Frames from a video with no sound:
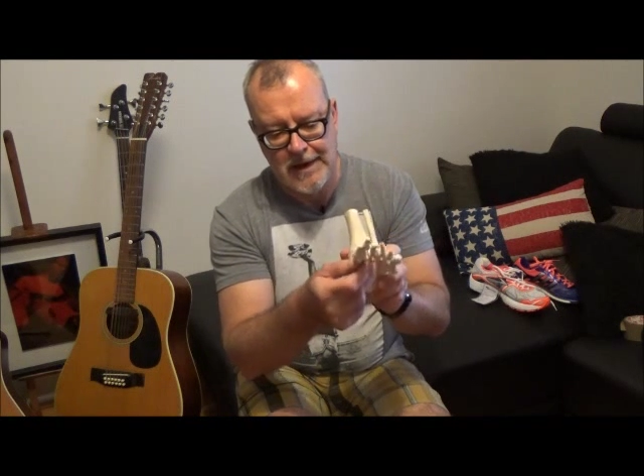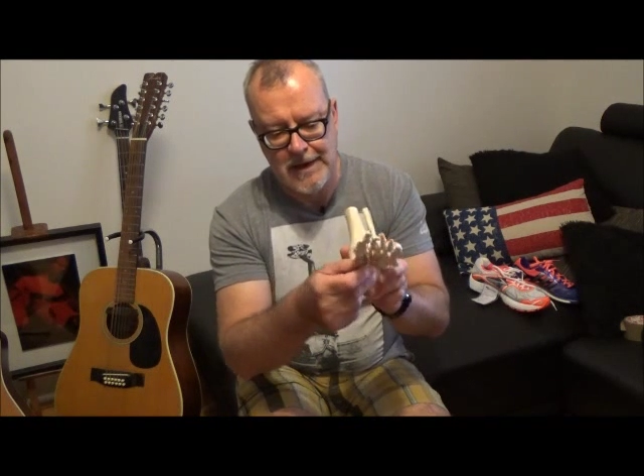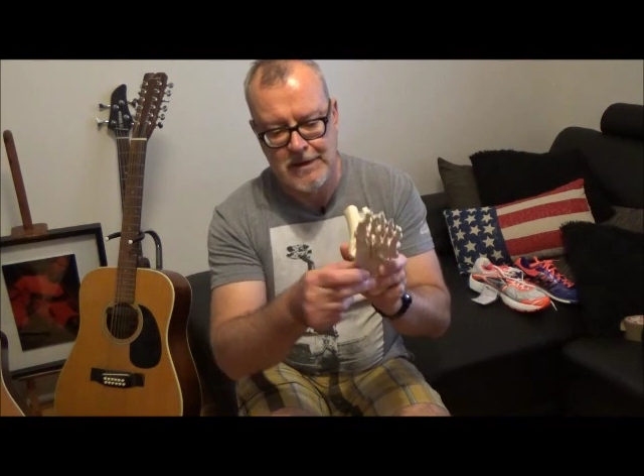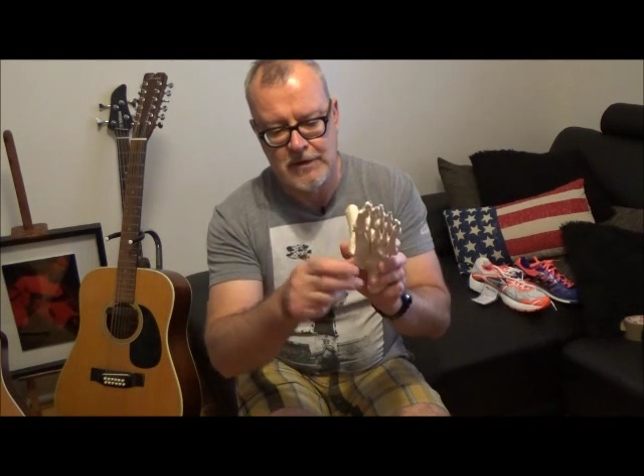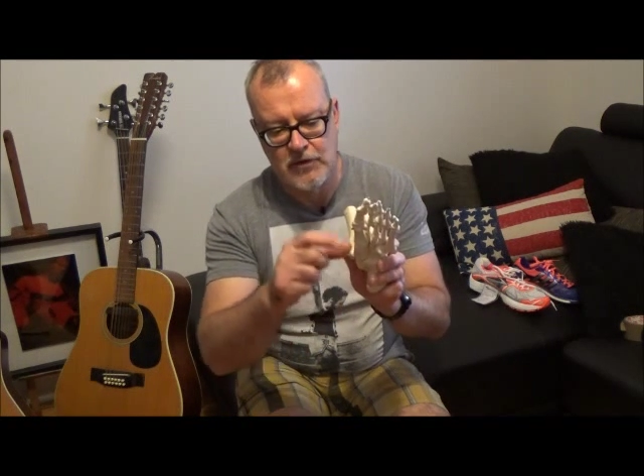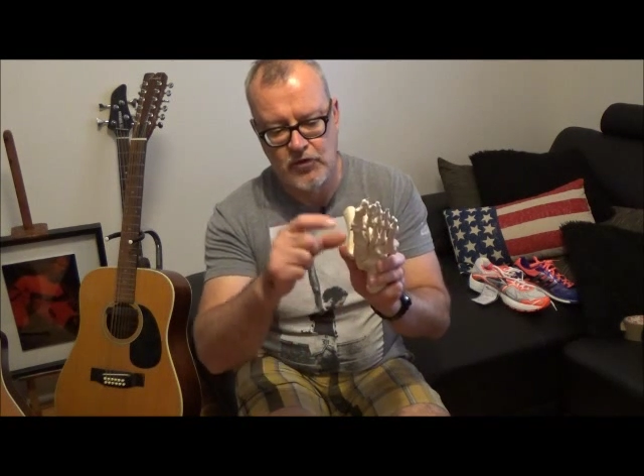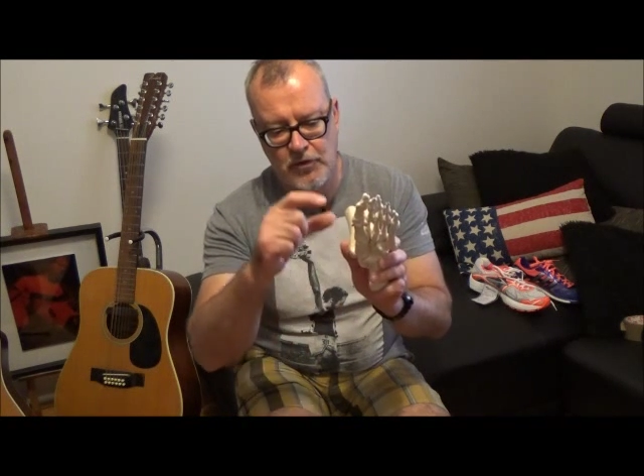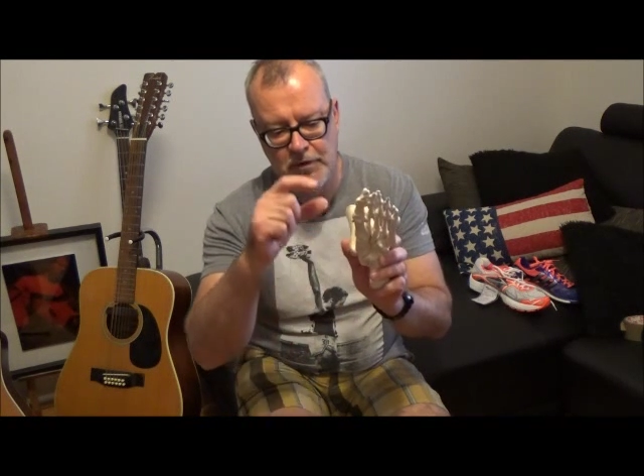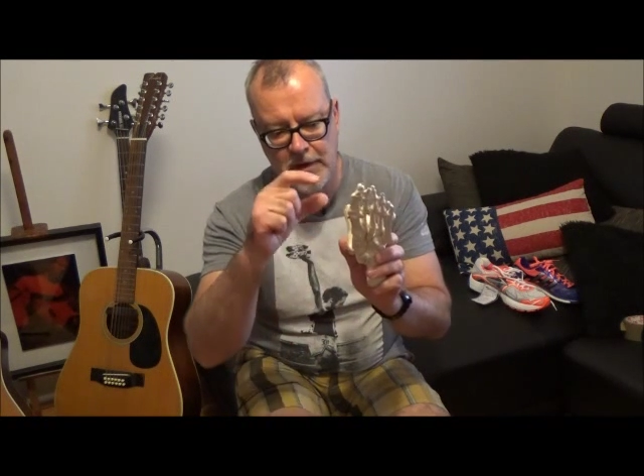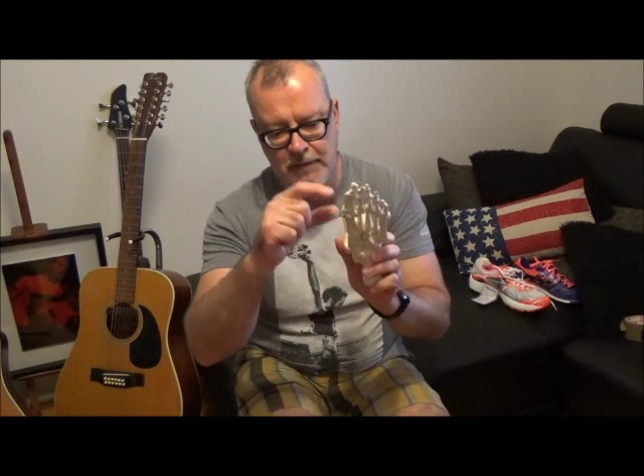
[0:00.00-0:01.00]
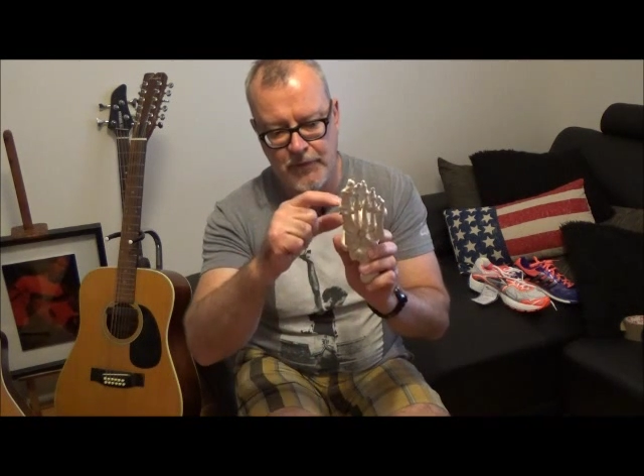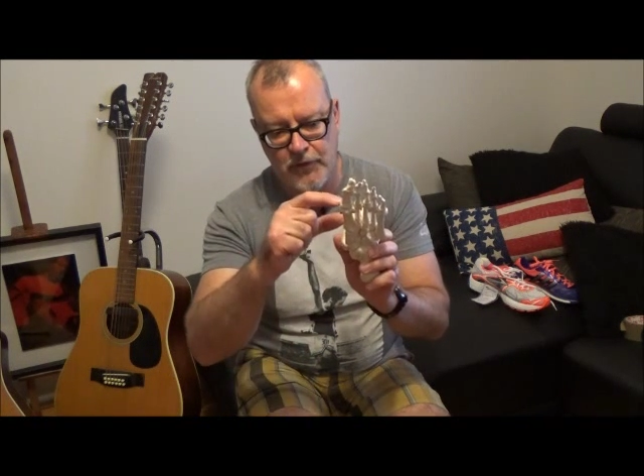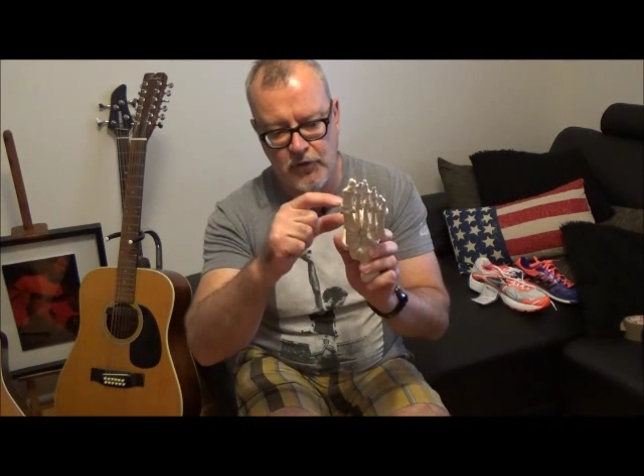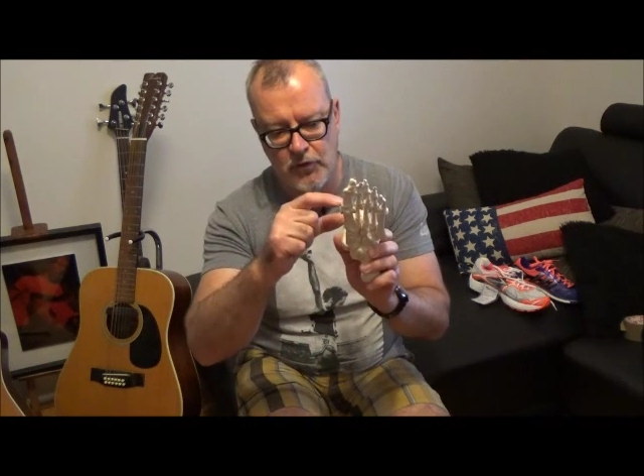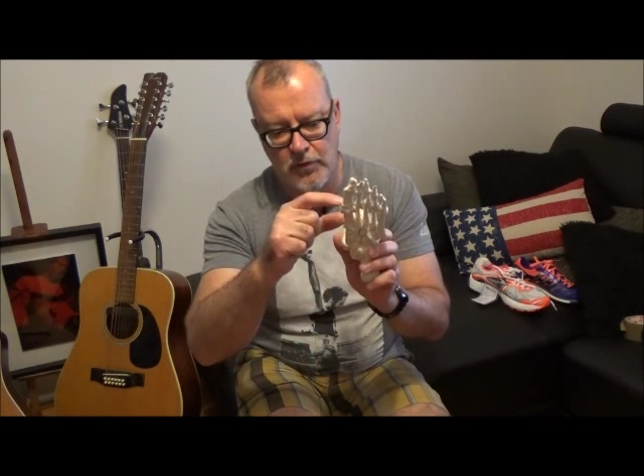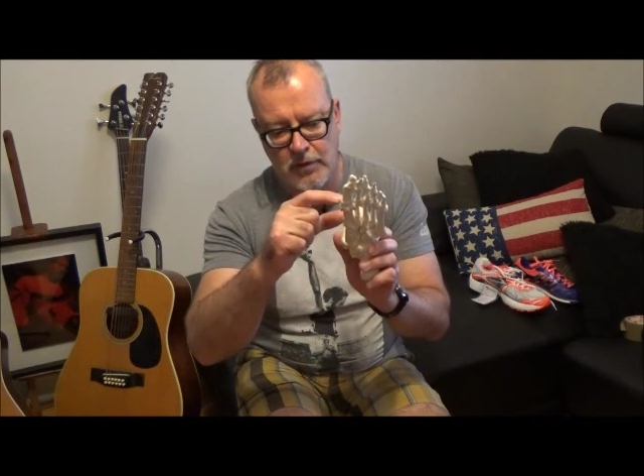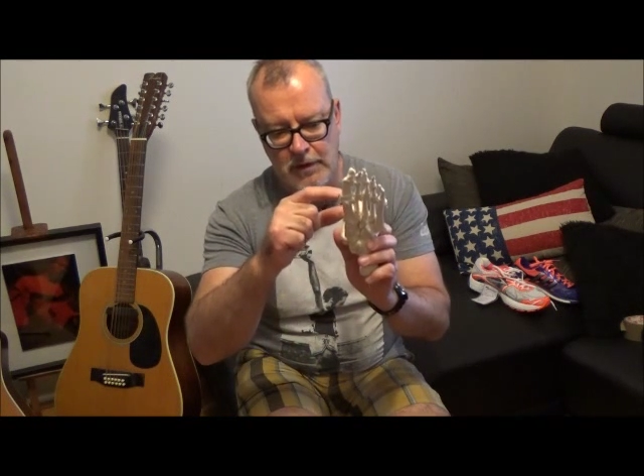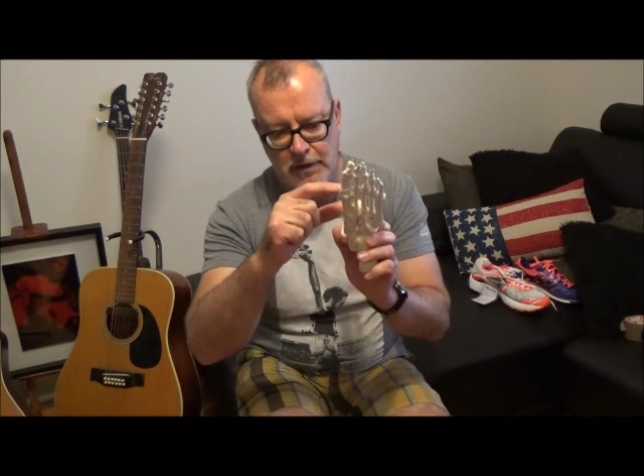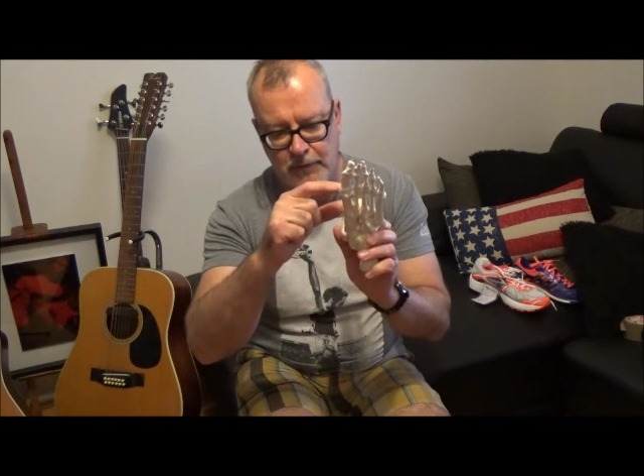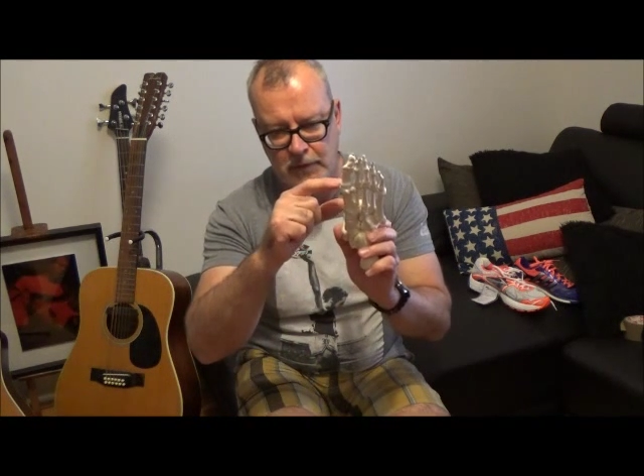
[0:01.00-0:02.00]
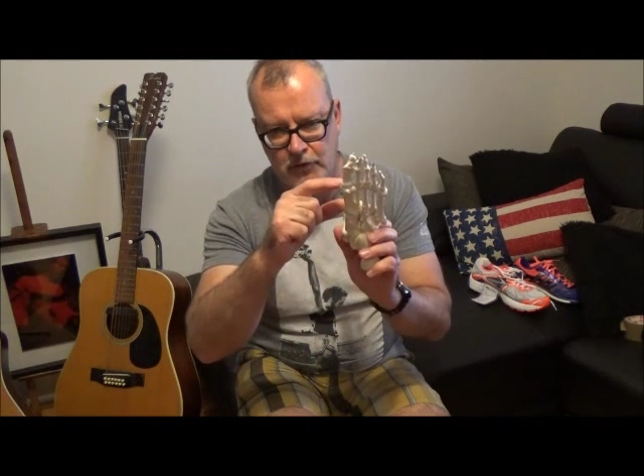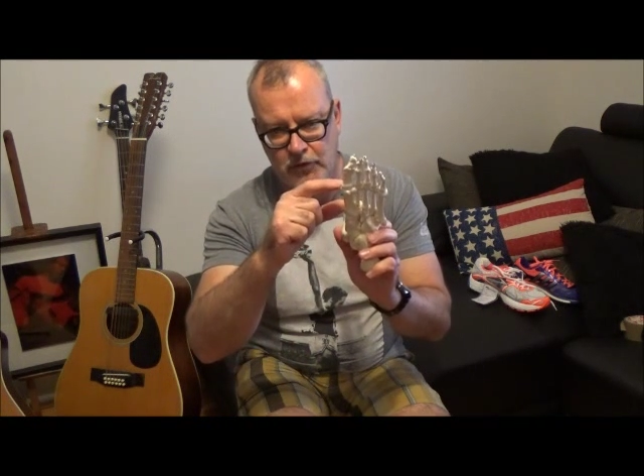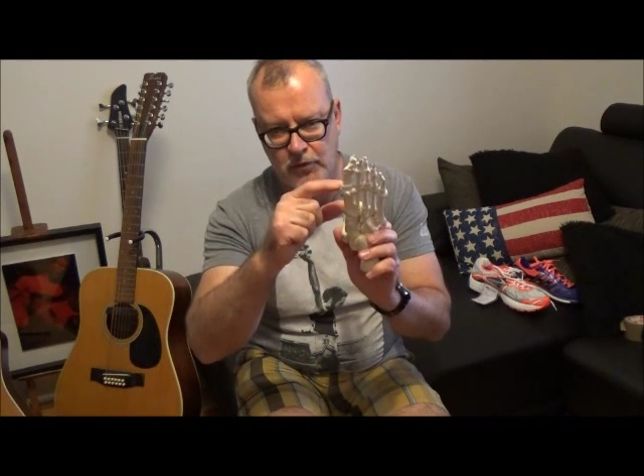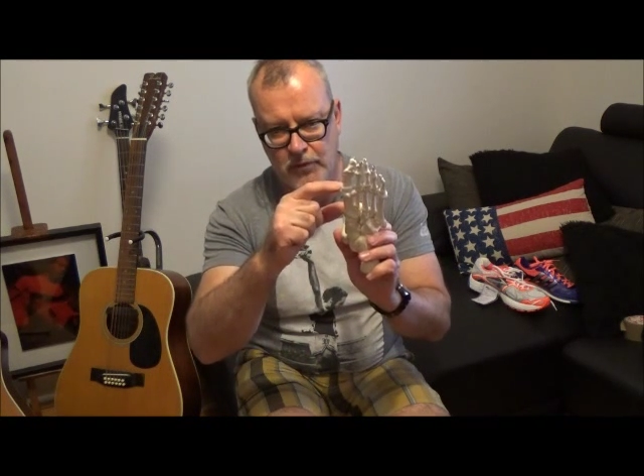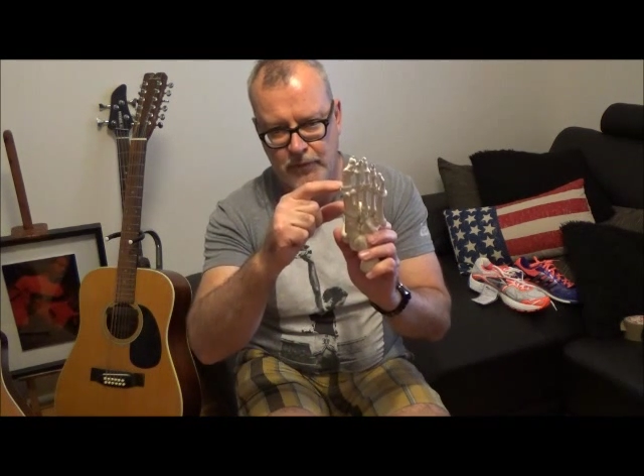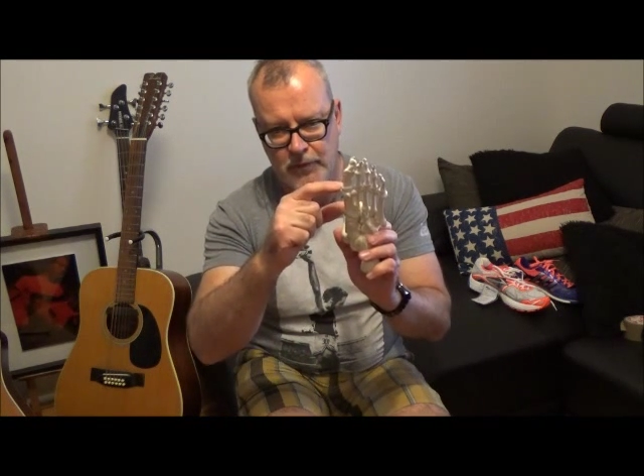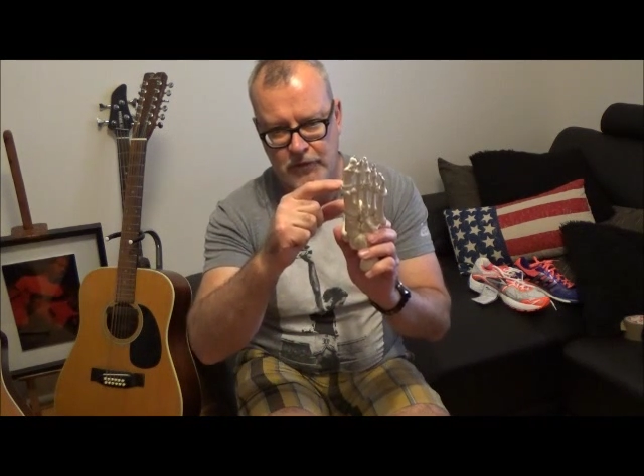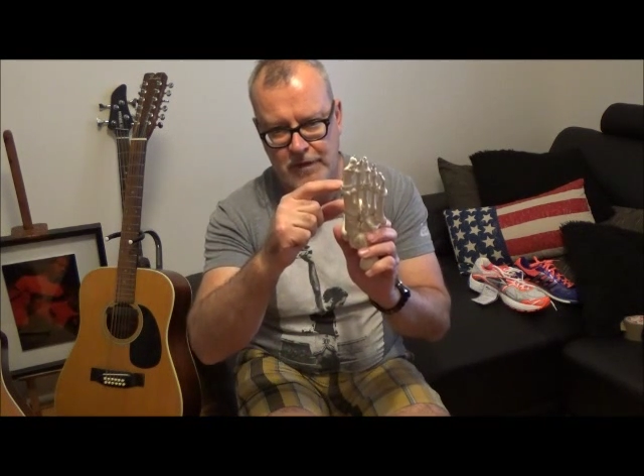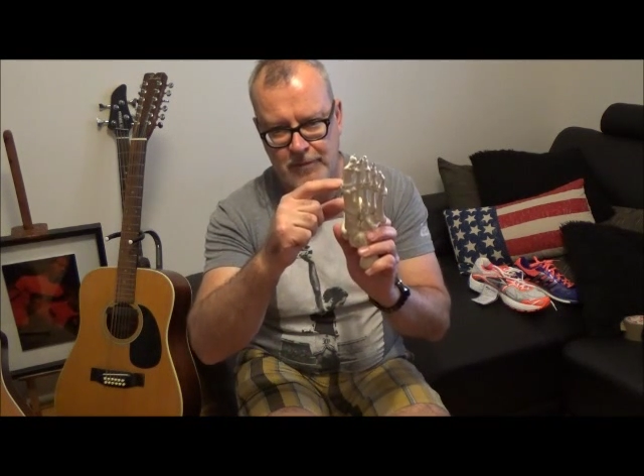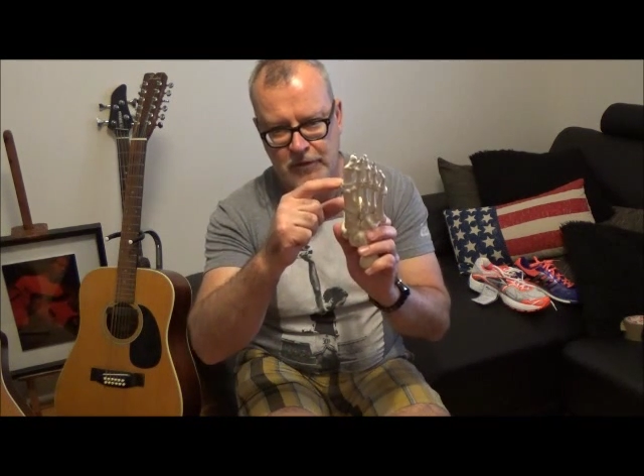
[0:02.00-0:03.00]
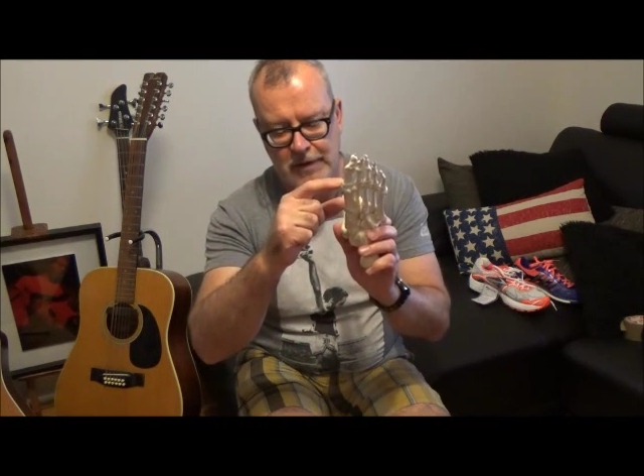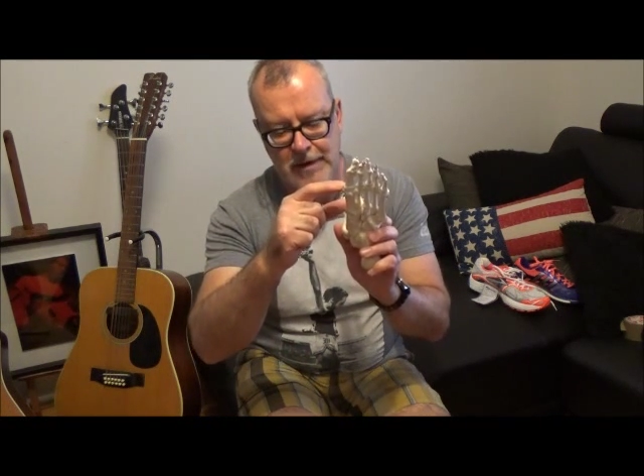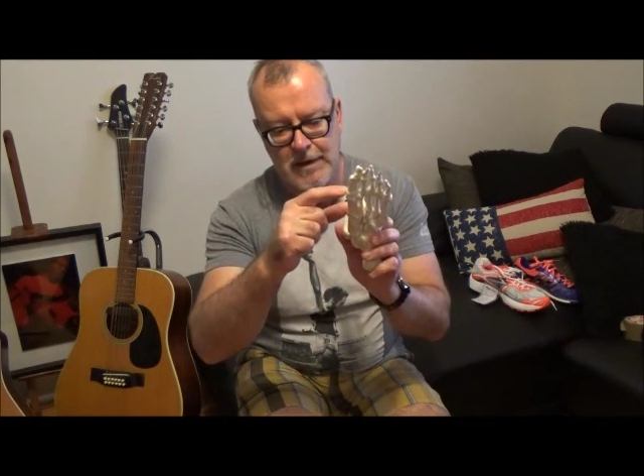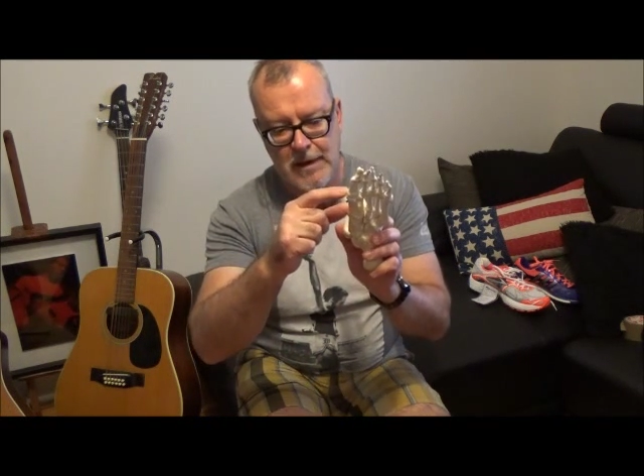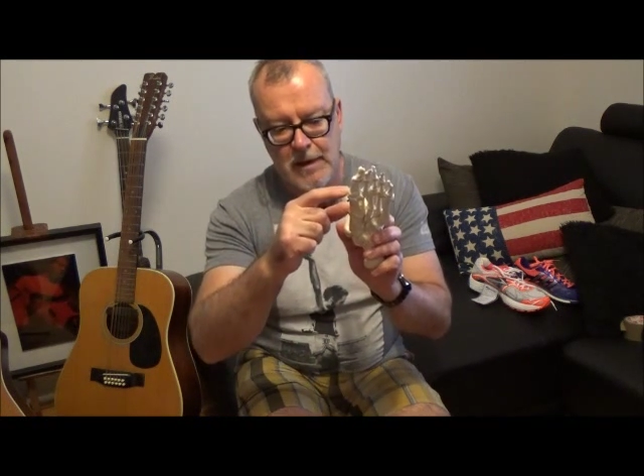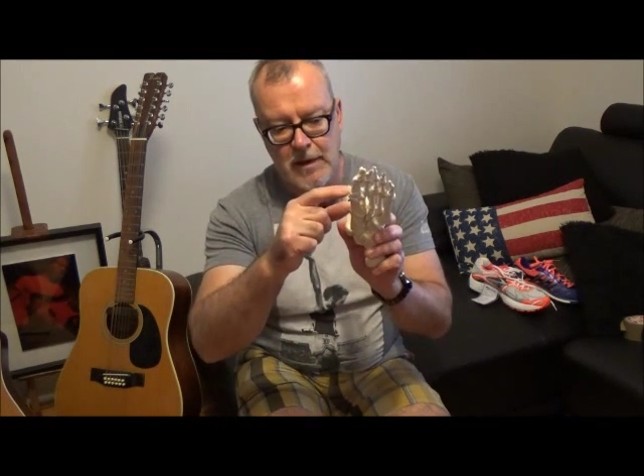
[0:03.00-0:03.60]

In addition, if we've got a short first MT,